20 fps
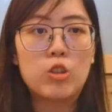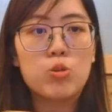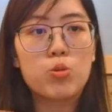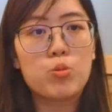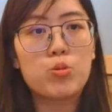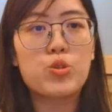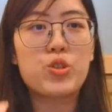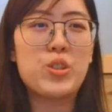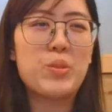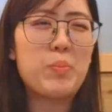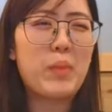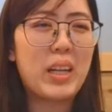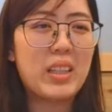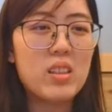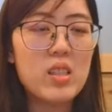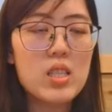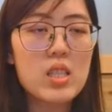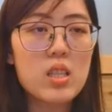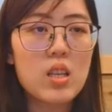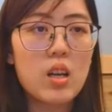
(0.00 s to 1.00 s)
two three
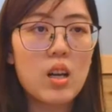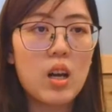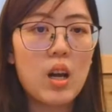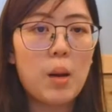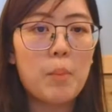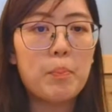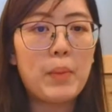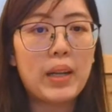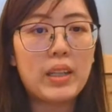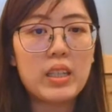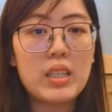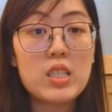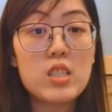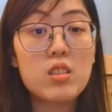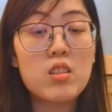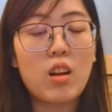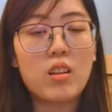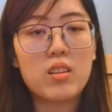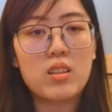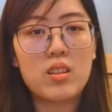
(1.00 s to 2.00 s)
months but
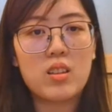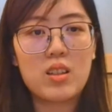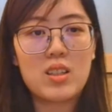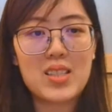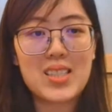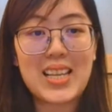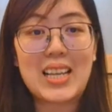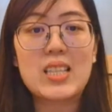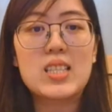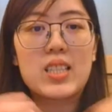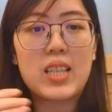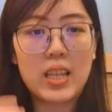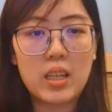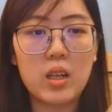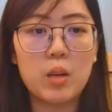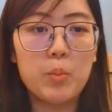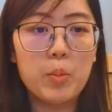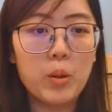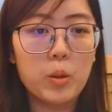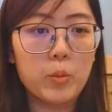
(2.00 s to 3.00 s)
it's not
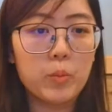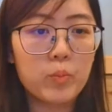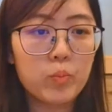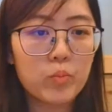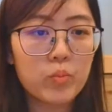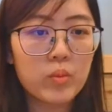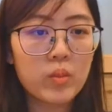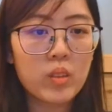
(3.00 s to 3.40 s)
sustainable